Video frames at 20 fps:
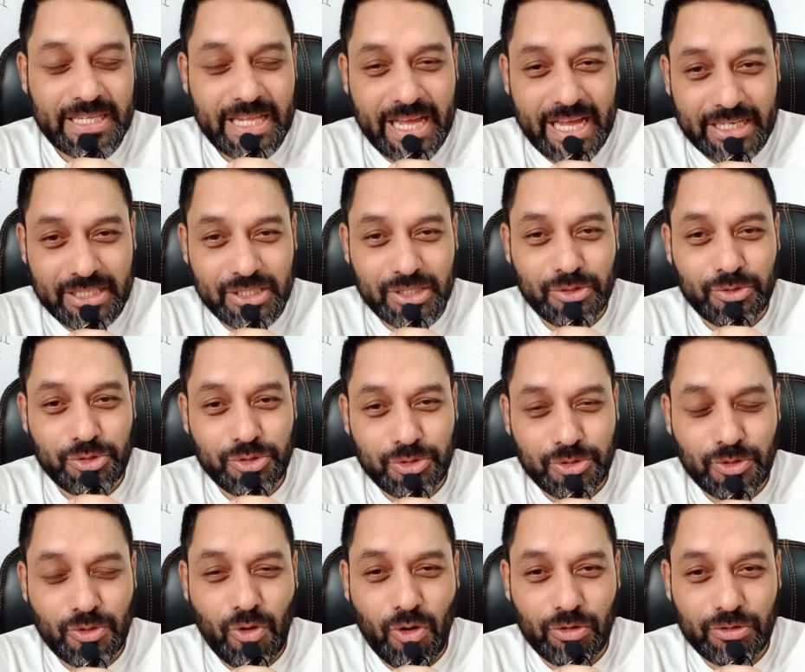that you
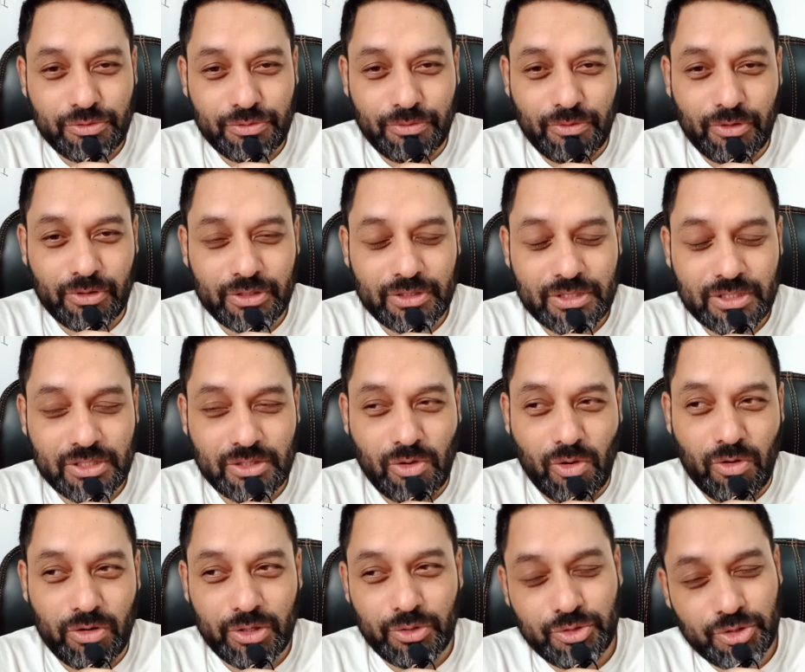should not focus
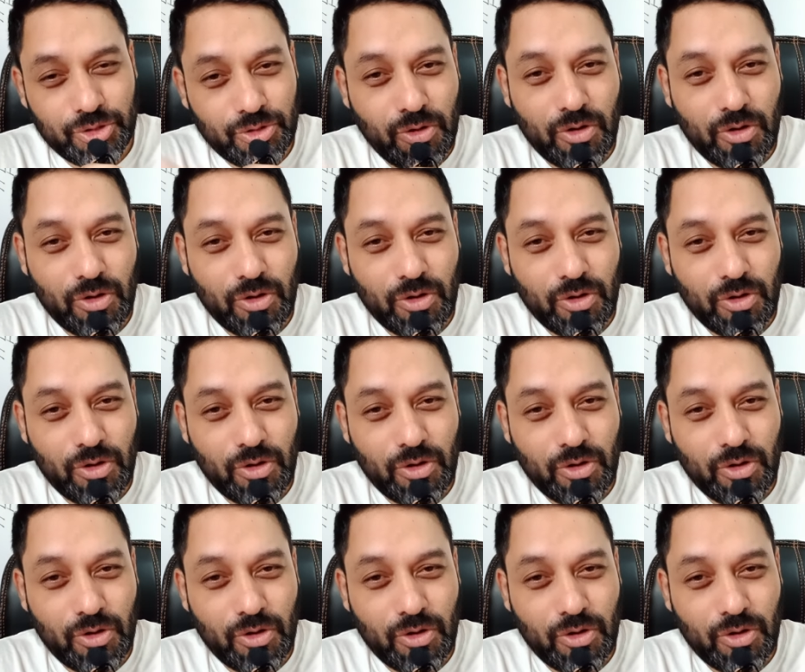or you should